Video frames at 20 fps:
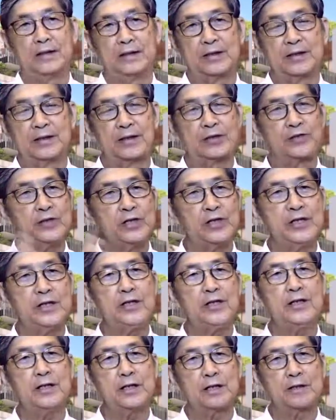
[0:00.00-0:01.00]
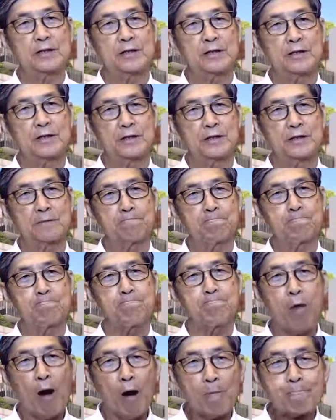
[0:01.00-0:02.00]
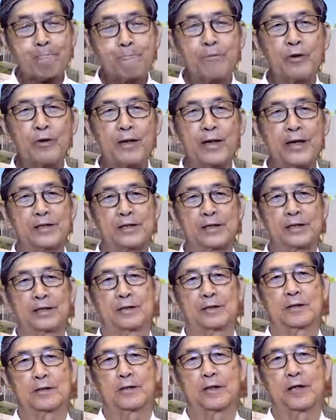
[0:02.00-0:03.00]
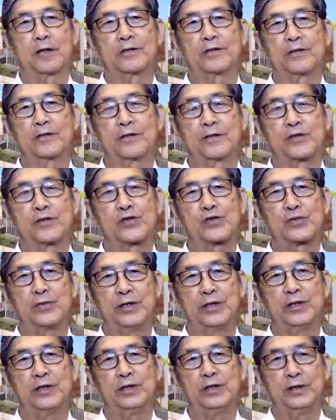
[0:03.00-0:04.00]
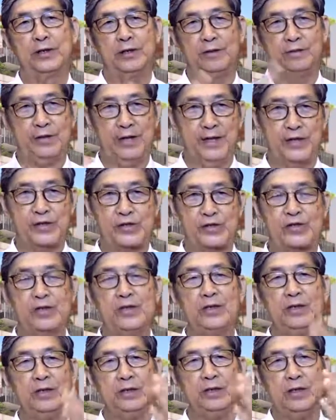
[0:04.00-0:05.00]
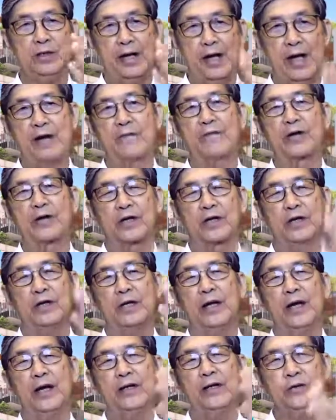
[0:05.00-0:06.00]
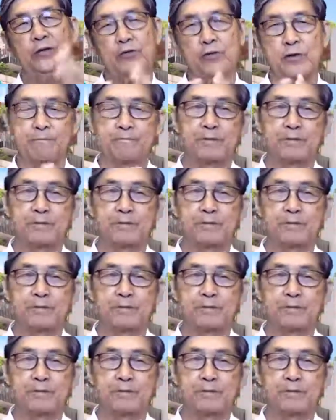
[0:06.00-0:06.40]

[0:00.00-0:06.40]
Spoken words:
the three populated continents were Asia, Africa, and Europe.